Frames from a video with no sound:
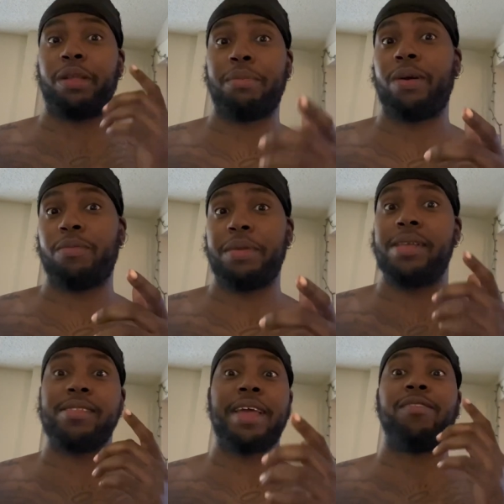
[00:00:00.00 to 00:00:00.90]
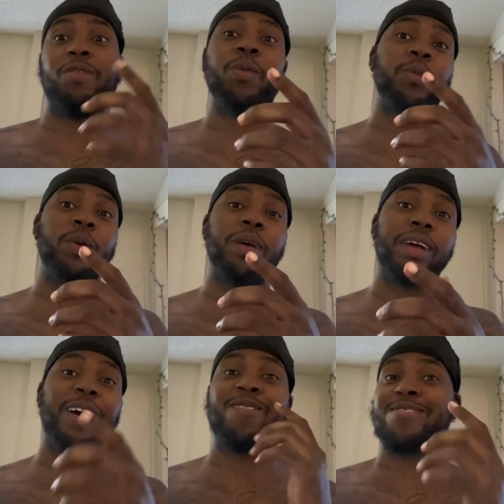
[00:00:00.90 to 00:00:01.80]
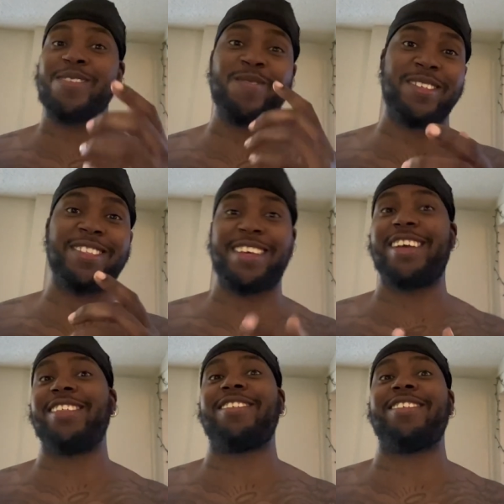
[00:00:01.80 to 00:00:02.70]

about. Man, stay tuned. I want to see what she says.